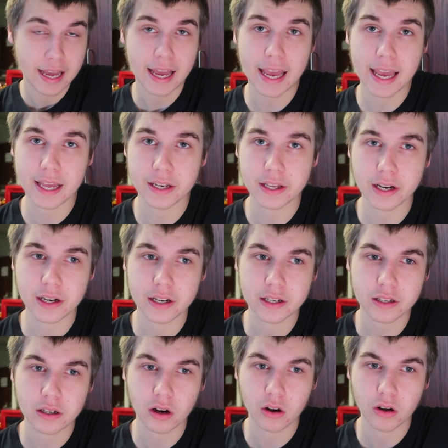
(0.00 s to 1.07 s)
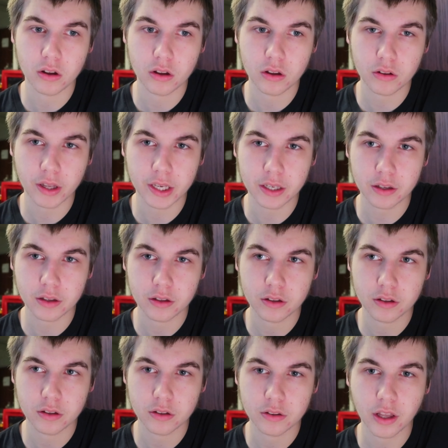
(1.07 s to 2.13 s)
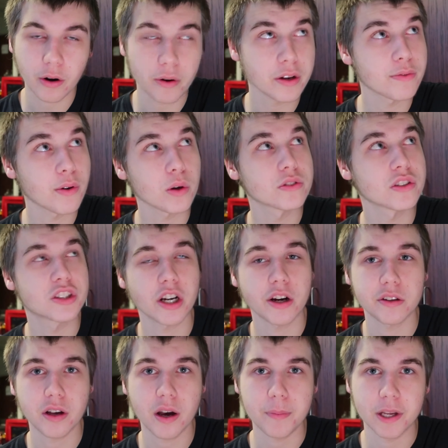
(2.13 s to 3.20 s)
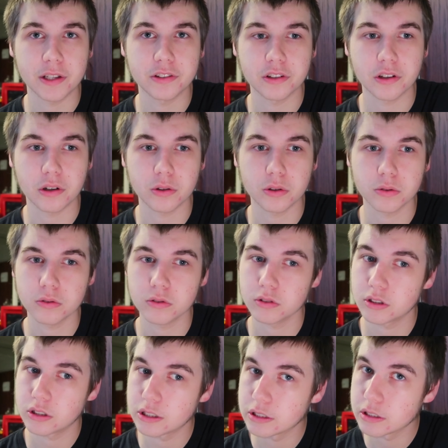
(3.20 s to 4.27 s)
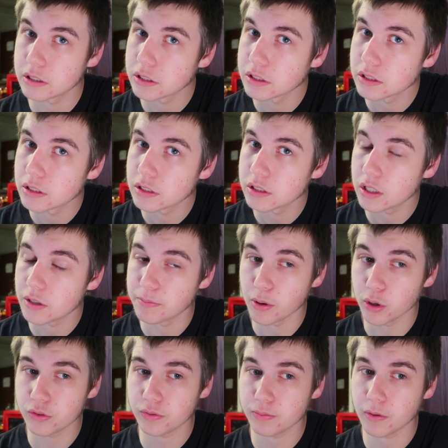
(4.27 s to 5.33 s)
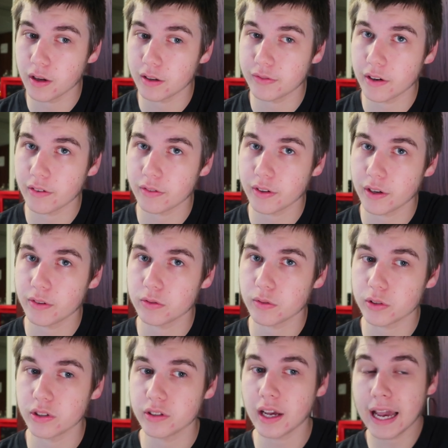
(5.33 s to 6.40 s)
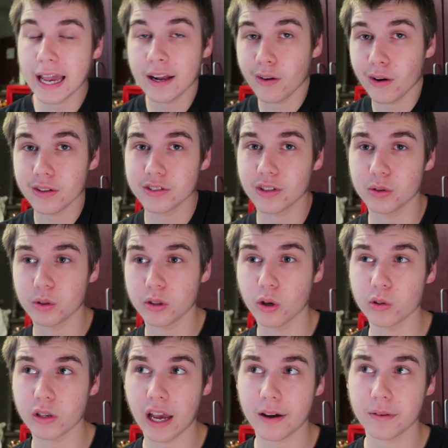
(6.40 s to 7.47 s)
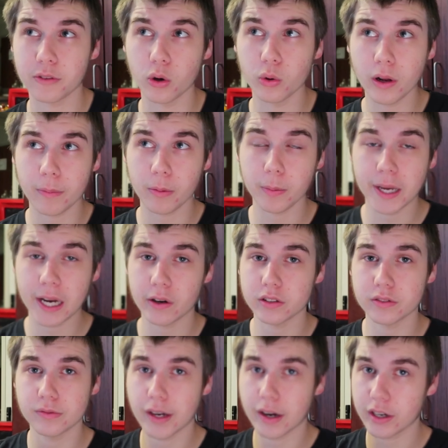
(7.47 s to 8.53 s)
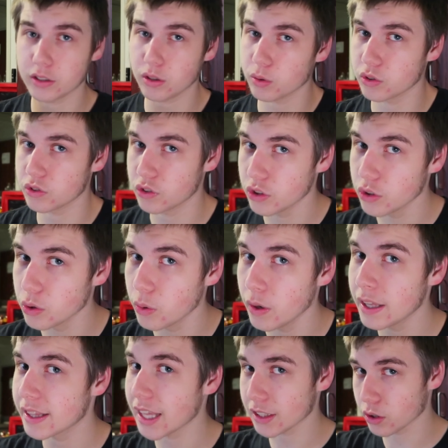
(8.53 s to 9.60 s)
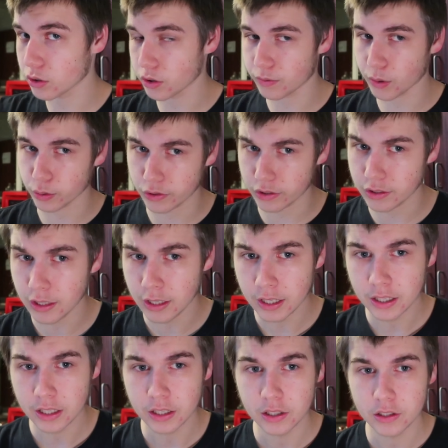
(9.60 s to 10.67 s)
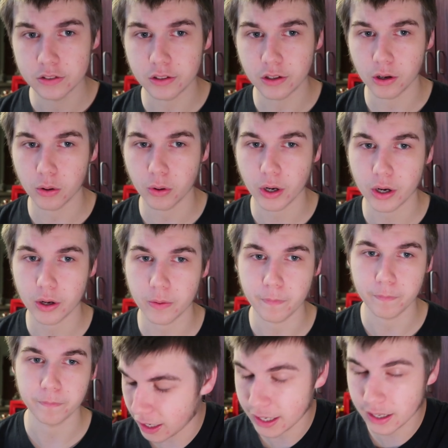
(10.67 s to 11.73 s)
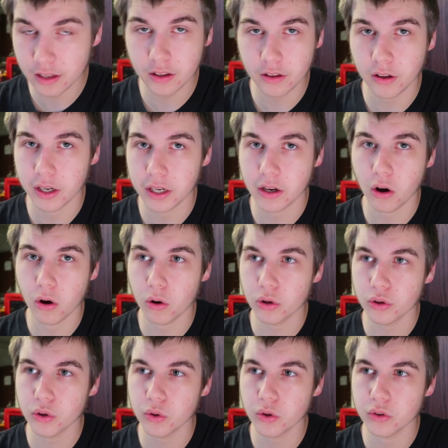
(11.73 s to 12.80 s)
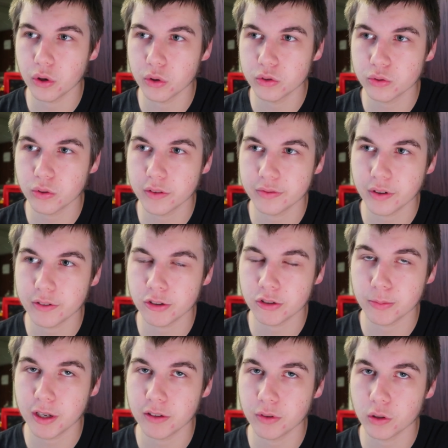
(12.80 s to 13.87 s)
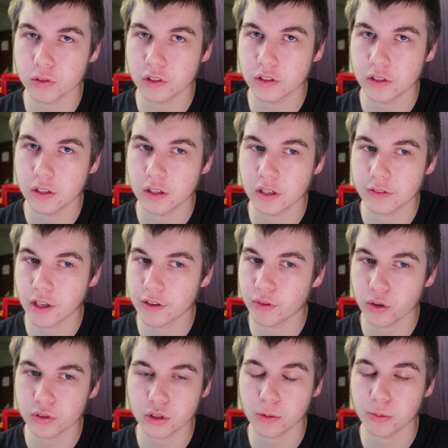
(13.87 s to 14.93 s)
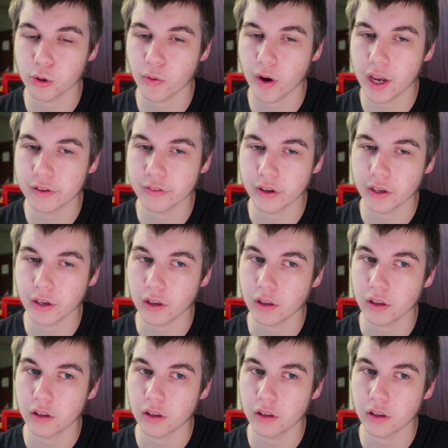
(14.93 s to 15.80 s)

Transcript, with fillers: And, like, they already vaulted Cherry Limeade, so both my favorite flavors vaulted. And also, Golden Apple Pear is very close too. That's also vaulted. So, I, like, all those three flavors being vaulted, if they vault Tropical Rain, like,